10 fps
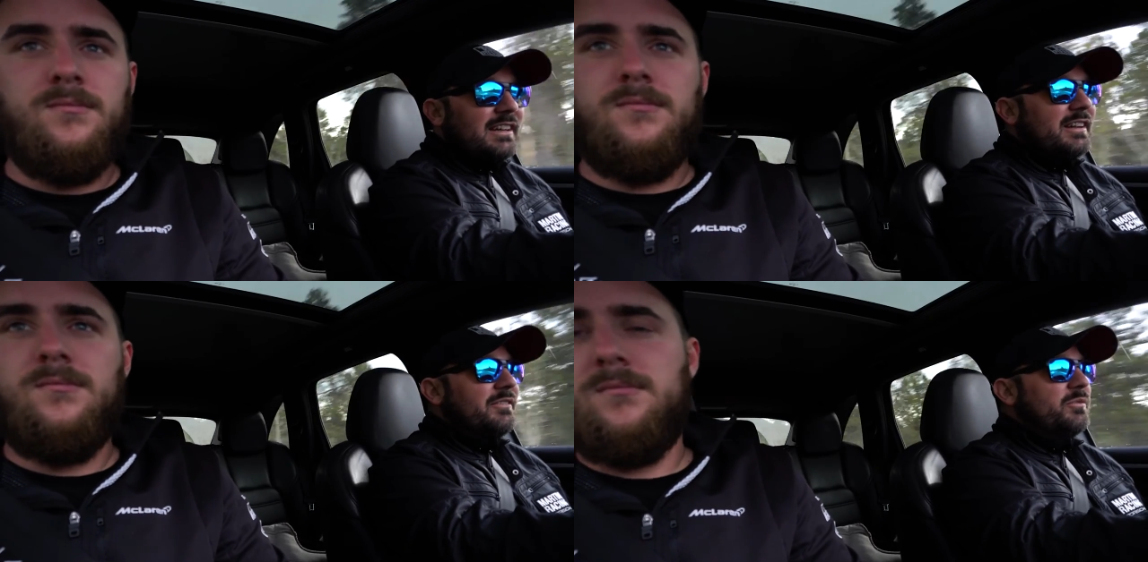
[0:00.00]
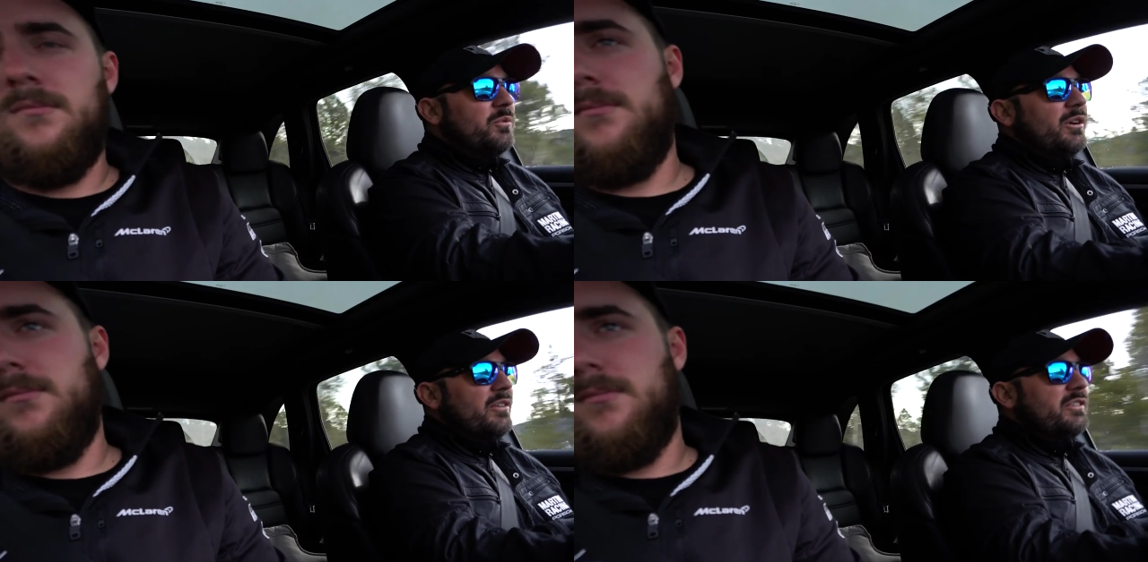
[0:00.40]
Speaker 1: kind
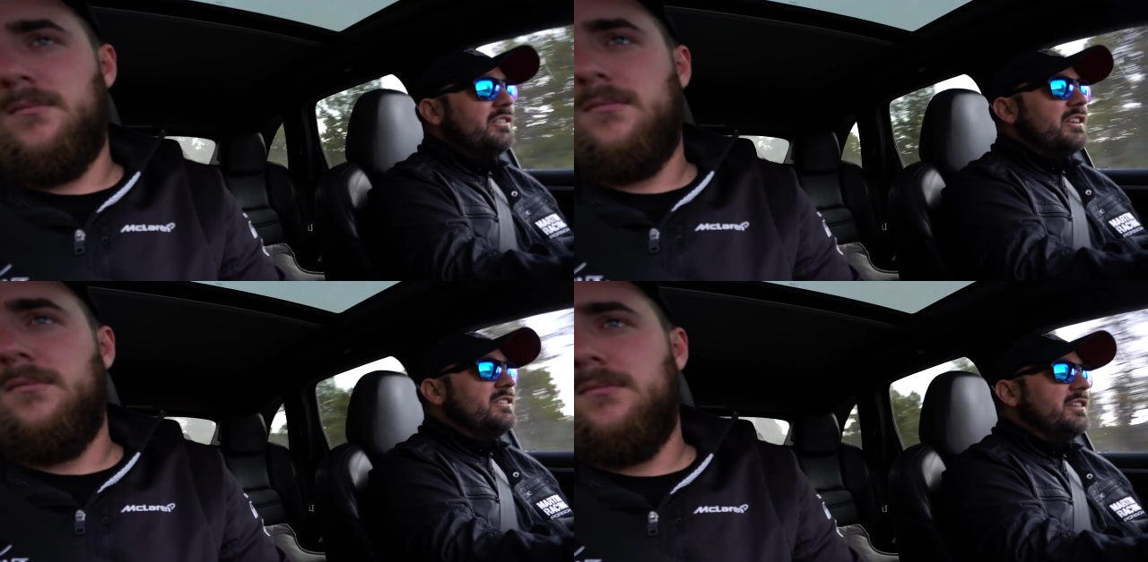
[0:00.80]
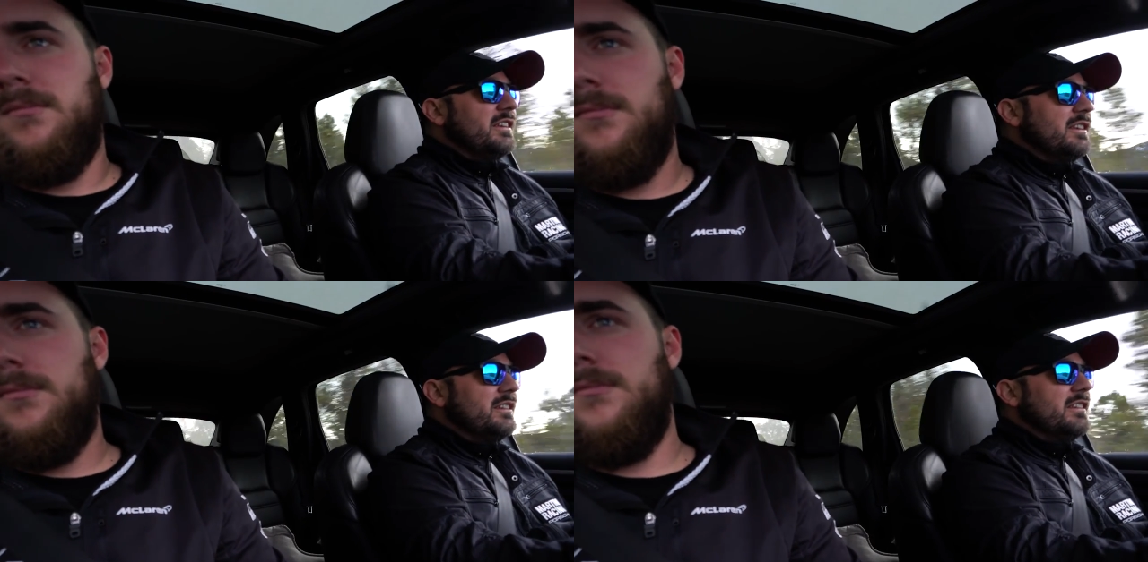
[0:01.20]
of where it sits
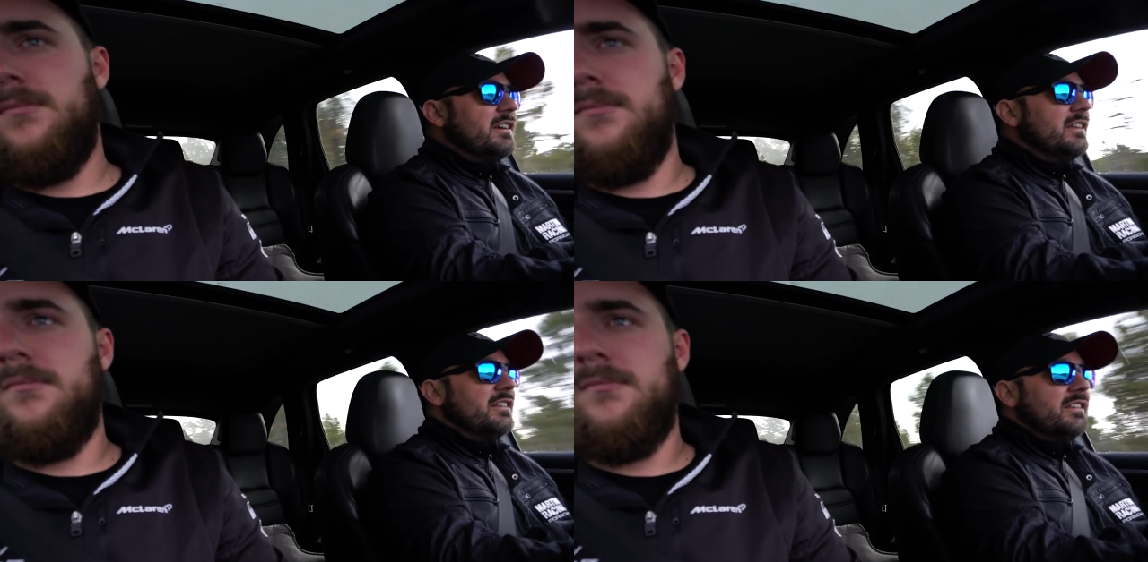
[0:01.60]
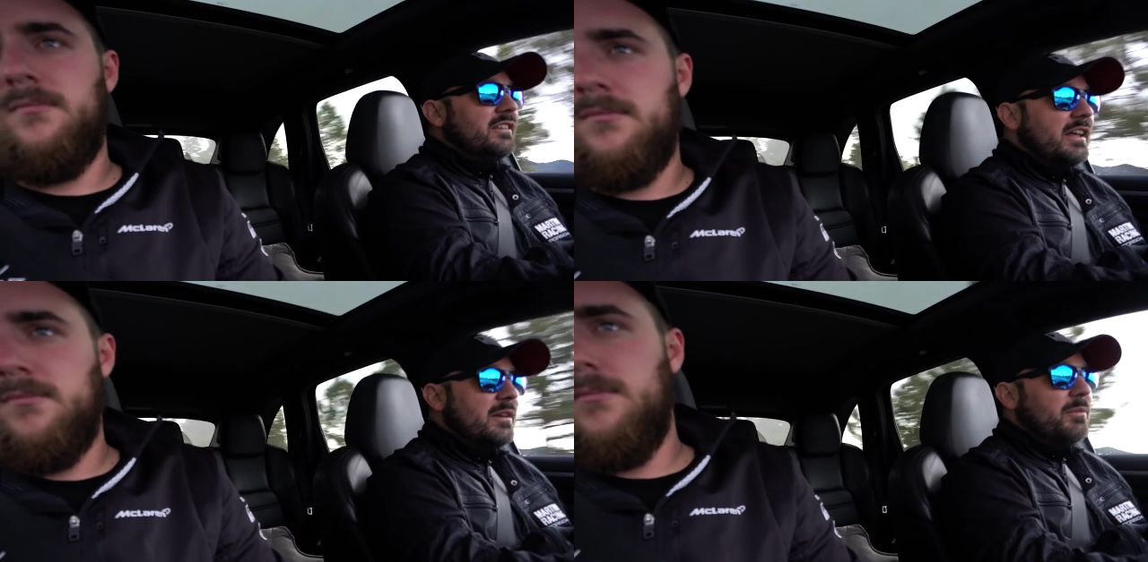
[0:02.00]
in the
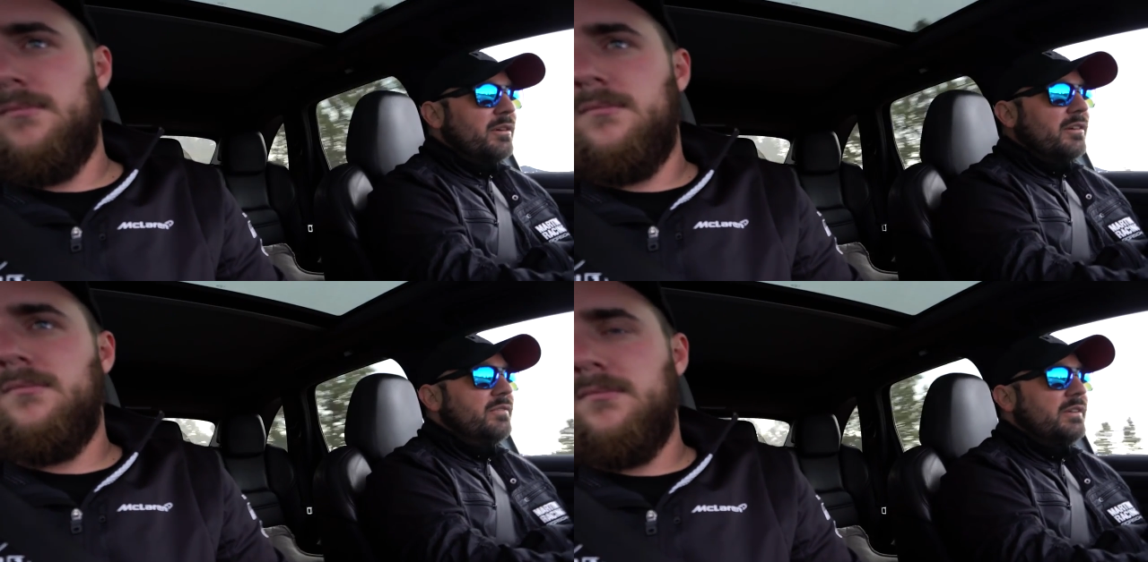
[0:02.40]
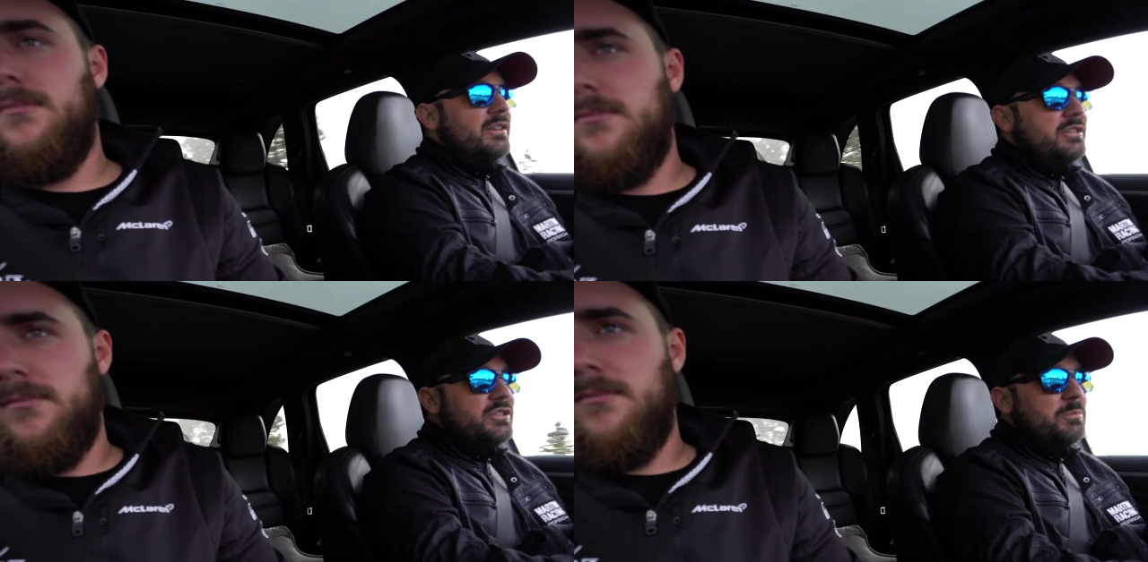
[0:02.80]
lineup of
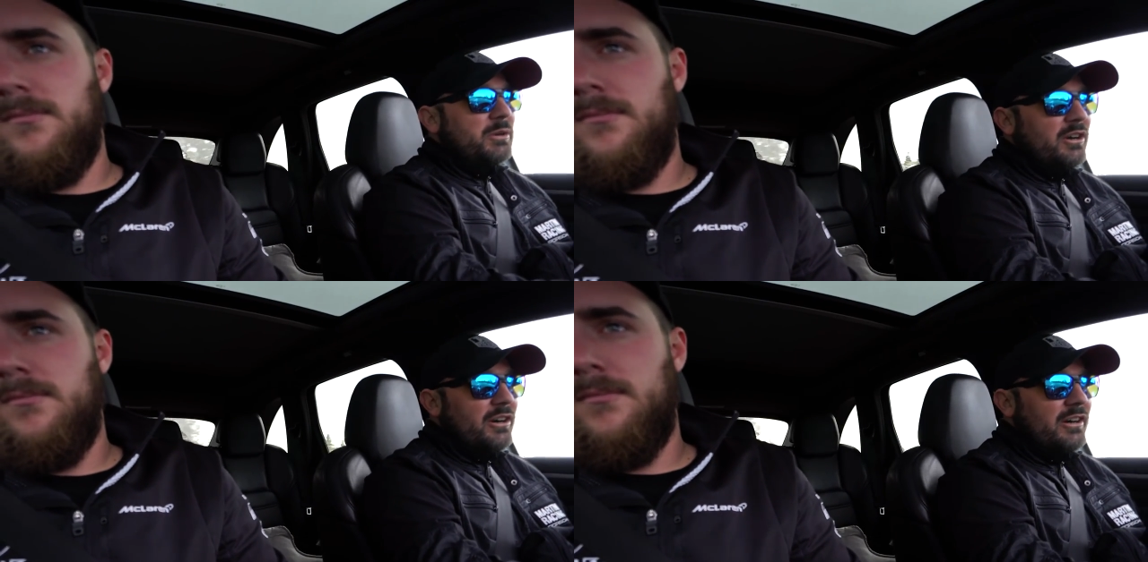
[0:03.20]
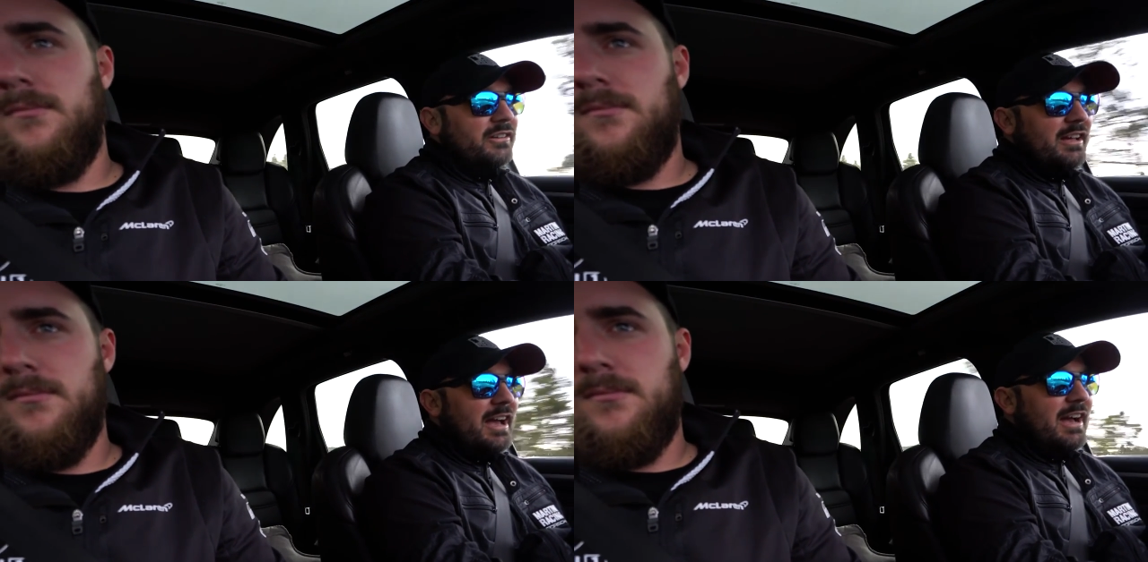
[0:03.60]

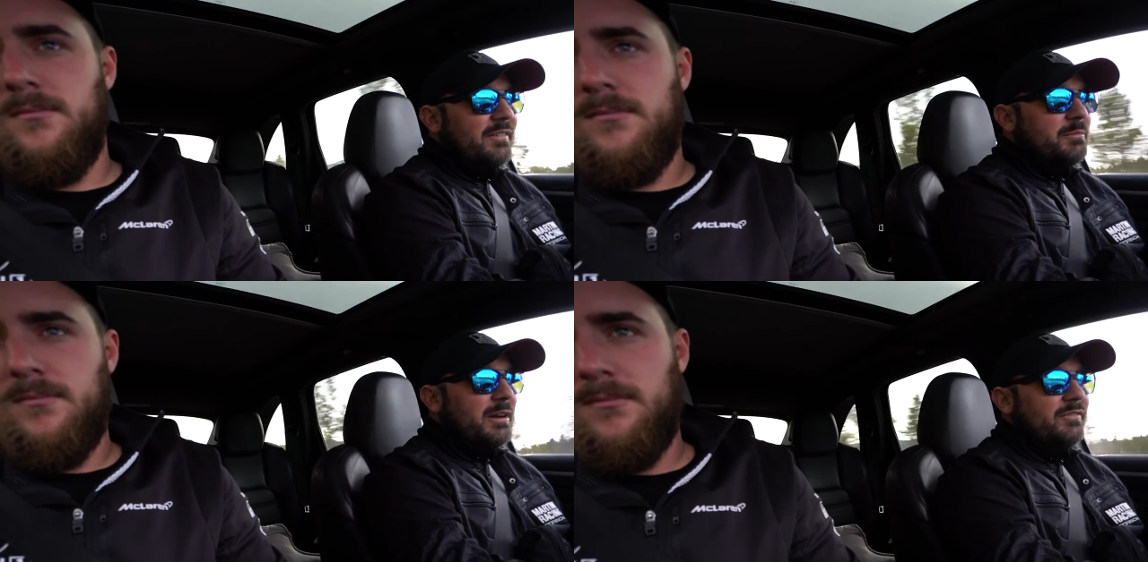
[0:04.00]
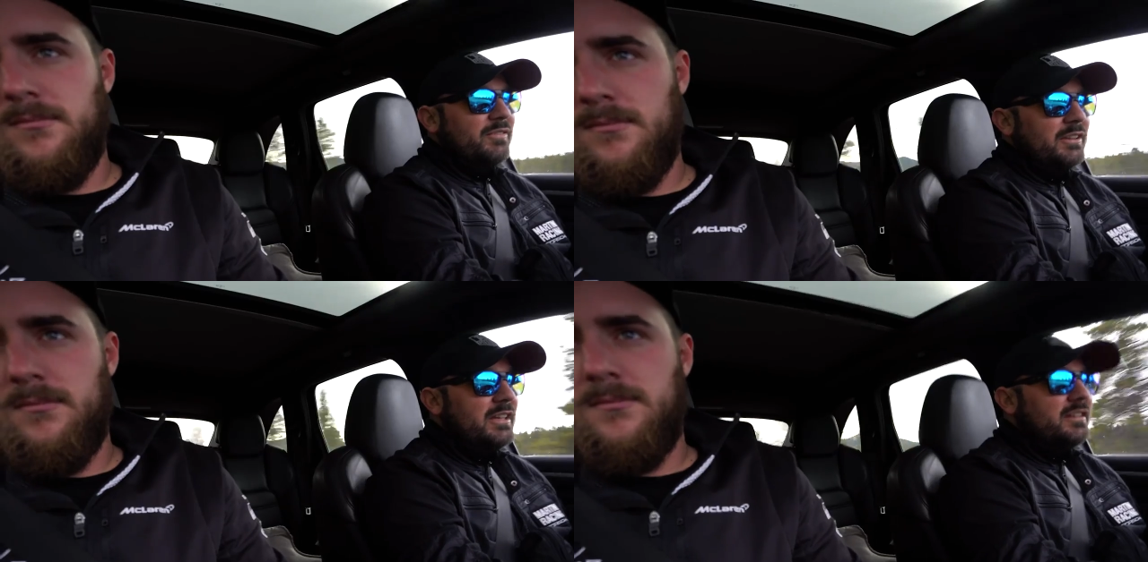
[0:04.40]
supercars I have in my
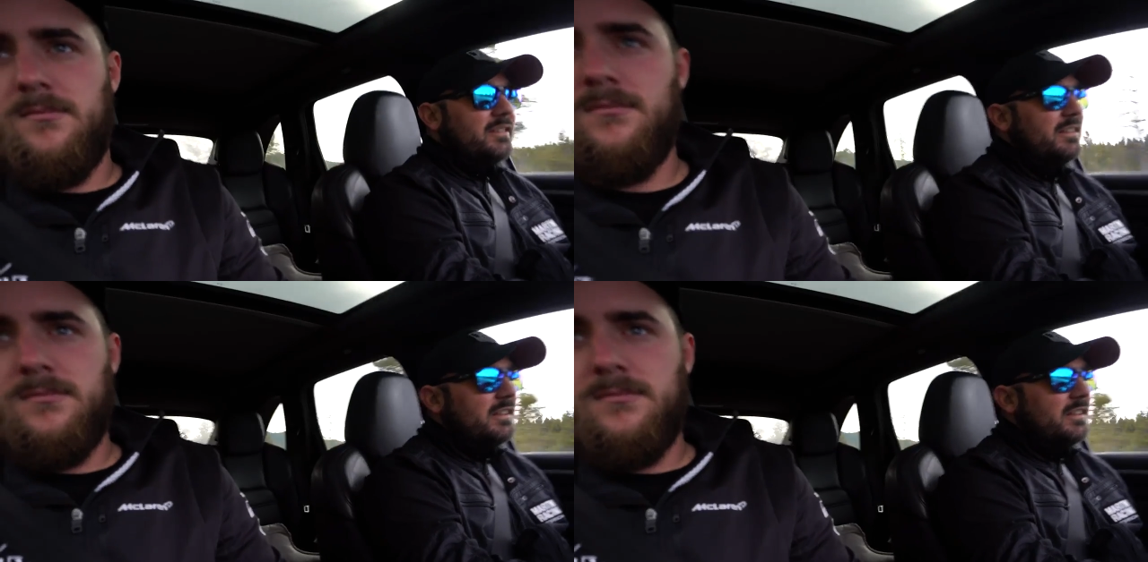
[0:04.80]
fleet.